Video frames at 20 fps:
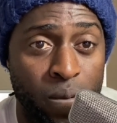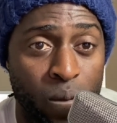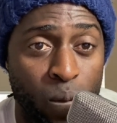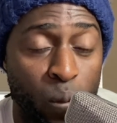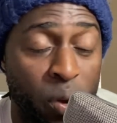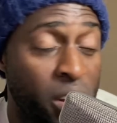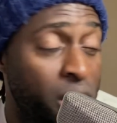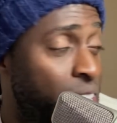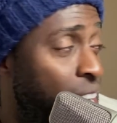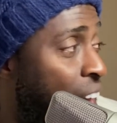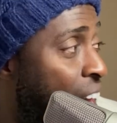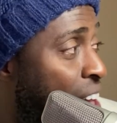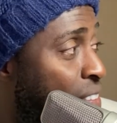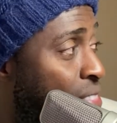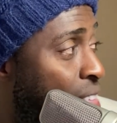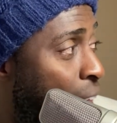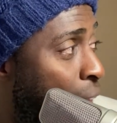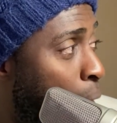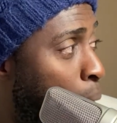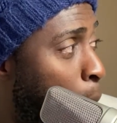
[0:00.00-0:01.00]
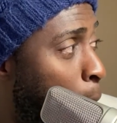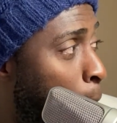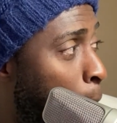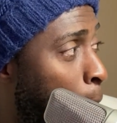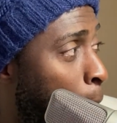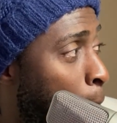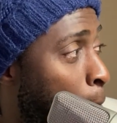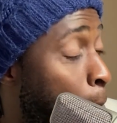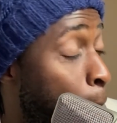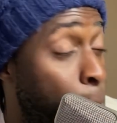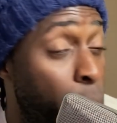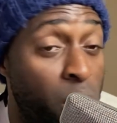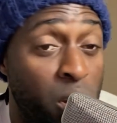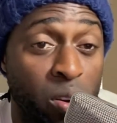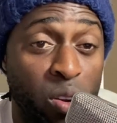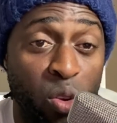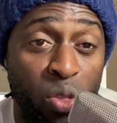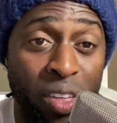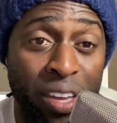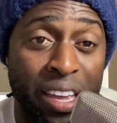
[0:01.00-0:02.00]
We need to have that Martin
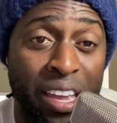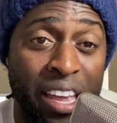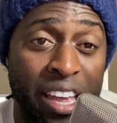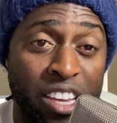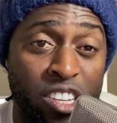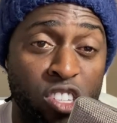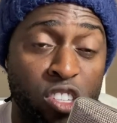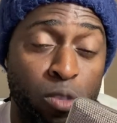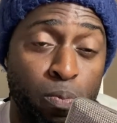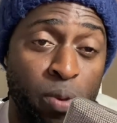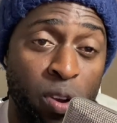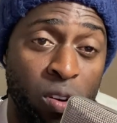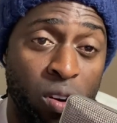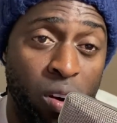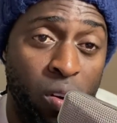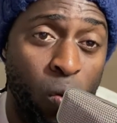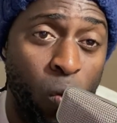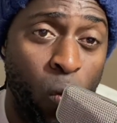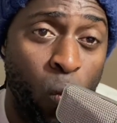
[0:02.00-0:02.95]
Luther King spirit